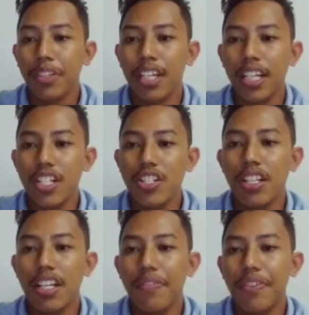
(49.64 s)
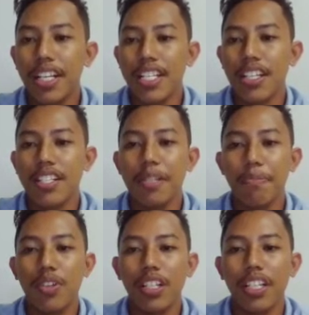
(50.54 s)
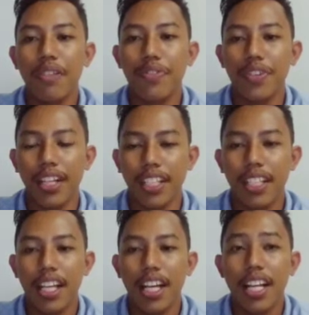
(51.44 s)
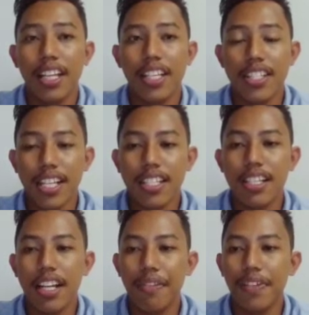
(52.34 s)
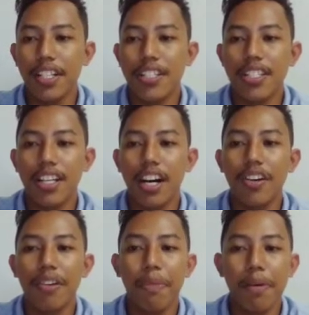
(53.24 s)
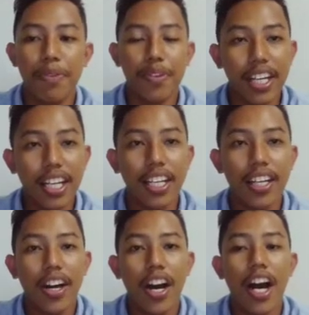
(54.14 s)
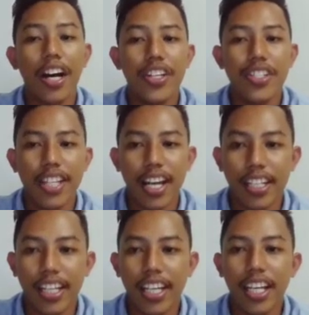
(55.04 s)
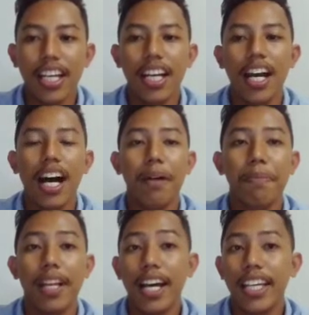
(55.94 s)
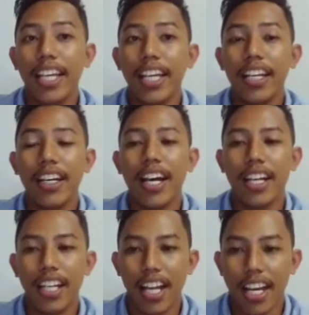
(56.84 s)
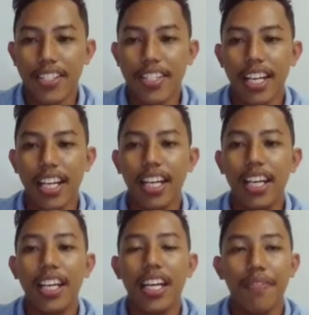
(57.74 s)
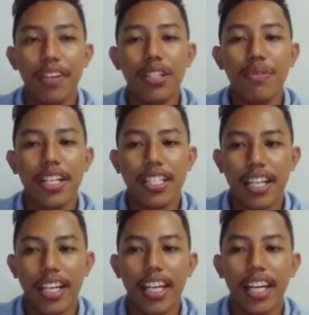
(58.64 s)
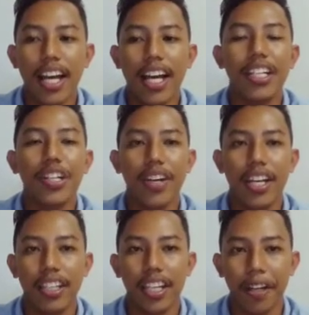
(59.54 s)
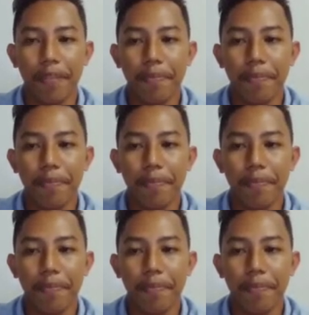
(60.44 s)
Each level is conceptually different. The 6 levels are remembering, understanding, applying, analyzing, evaluating, and creating.